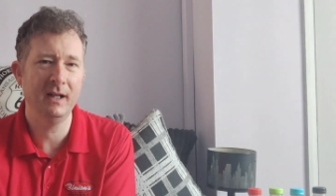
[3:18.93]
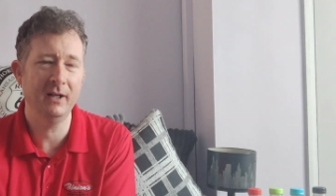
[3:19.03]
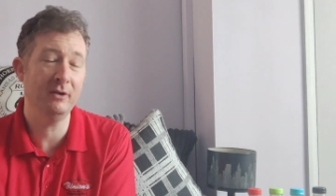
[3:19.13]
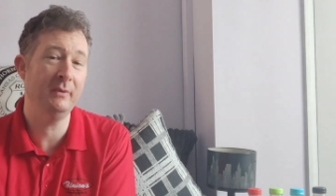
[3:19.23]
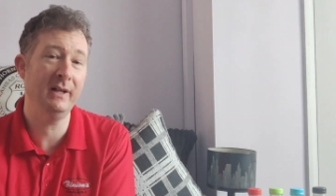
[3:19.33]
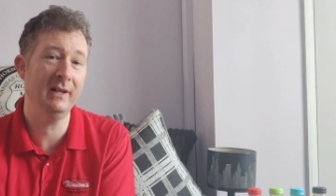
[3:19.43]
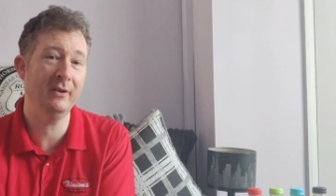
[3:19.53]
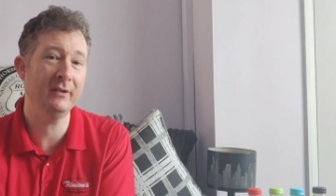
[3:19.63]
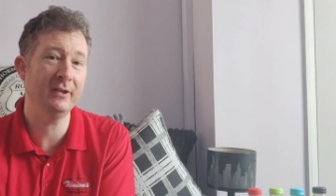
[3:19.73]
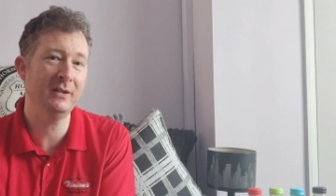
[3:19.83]
and I really
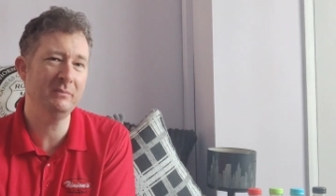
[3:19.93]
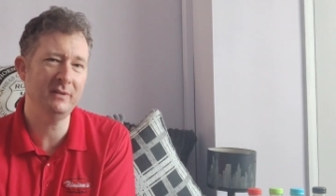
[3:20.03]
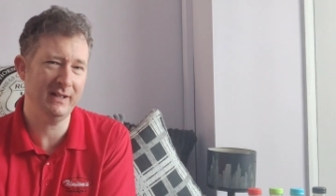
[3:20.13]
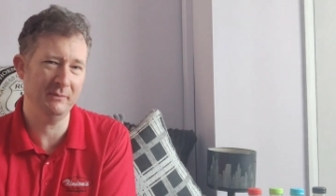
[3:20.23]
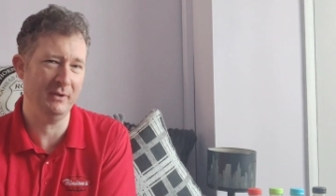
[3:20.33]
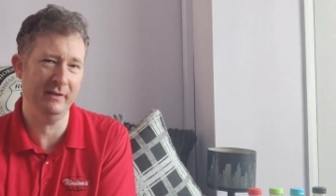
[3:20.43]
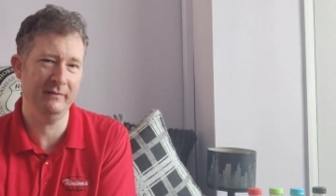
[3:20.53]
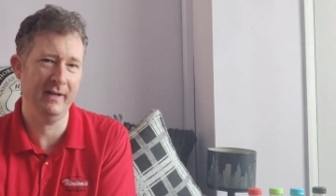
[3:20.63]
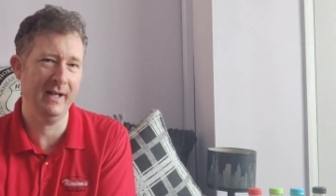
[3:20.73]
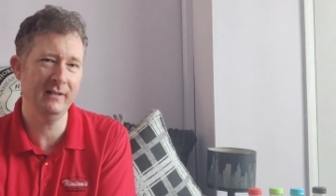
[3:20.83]
liked them, but it wasn't a
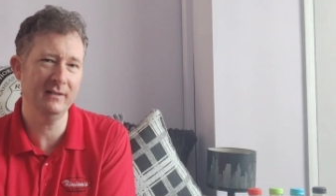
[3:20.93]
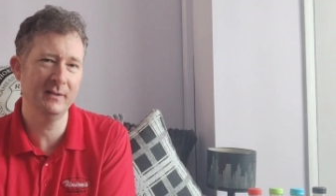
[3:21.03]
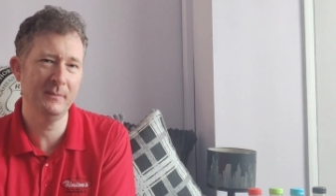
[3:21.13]
fad.